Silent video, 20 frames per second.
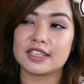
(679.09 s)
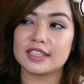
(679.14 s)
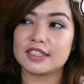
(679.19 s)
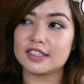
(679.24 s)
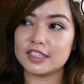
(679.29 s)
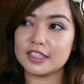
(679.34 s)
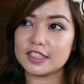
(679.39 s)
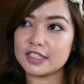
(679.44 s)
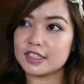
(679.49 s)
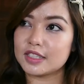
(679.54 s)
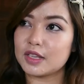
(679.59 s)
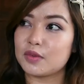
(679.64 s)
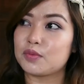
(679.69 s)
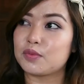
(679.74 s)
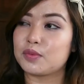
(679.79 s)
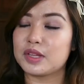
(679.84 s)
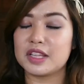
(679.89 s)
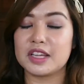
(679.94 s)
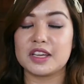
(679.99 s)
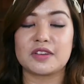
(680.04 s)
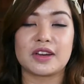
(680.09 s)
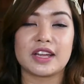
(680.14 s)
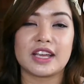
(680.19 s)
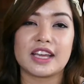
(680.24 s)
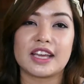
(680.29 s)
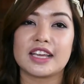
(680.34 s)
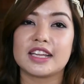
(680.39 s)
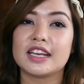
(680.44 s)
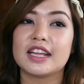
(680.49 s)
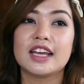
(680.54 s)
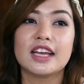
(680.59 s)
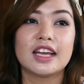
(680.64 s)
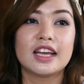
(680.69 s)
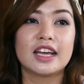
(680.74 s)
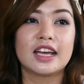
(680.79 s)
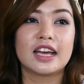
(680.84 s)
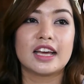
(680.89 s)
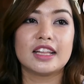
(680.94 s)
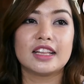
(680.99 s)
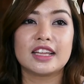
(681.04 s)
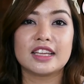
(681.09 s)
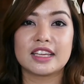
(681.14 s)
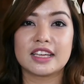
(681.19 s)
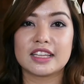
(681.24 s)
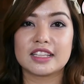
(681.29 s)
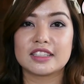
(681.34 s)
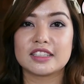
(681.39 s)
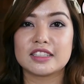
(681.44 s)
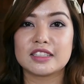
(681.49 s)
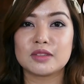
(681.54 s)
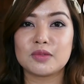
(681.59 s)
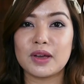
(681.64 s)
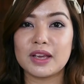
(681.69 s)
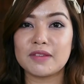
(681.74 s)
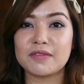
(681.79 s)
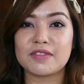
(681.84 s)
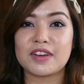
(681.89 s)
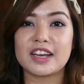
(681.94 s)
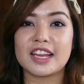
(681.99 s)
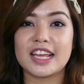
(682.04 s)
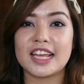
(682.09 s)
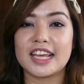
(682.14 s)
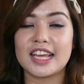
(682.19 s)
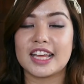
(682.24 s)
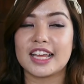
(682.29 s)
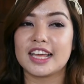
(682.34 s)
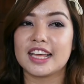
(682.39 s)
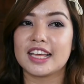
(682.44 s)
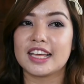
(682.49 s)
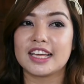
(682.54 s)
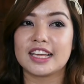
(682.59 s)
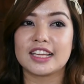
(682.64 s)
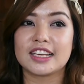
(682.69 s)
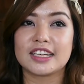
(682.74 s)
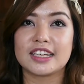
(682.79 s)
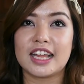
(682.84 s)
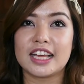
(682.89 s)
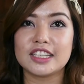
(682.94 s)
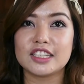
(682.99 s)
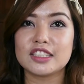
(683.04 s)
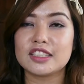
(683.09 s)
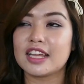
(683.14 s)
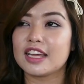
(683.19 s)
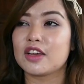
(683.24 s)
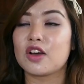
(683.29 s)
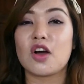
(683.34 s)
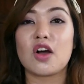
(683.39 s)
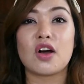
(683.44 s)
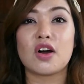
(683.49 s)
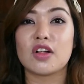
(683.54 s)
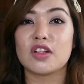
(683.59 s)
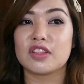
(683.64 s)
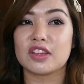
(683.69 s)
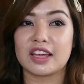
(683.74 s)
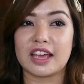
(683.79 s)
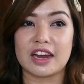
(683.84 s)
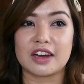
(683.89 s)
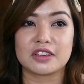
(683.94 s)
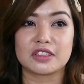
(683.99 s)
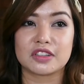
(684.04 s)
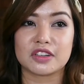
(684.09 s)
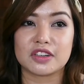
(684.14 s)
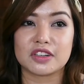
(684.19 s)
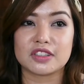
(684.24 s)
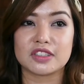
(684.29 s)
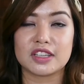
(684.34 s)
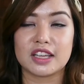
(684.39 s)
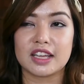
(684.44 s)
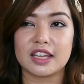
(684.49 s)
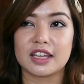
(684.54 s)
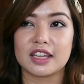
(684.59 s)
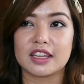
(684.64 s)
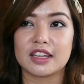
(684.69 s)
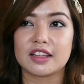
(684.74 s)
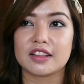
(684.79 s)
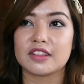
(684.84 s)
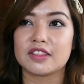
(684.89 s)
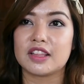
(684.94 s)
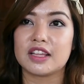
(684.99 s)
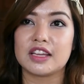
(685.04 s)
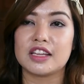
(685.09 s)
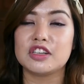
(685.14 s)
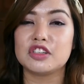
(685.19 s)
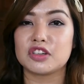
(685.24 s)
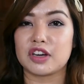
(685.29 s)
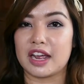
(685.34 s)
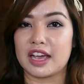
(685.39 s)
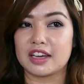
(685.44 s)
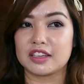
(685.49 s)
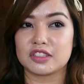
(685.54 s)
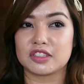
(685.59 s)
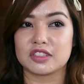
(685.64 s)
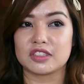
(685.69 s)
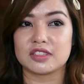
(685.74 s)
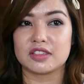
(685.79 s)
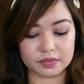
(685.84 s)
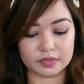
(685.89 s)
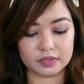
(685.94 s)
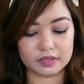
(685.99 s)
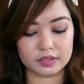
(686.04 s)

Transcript: It's just really great. I like it, it's quite funny, and I just like all the characters and the interactions.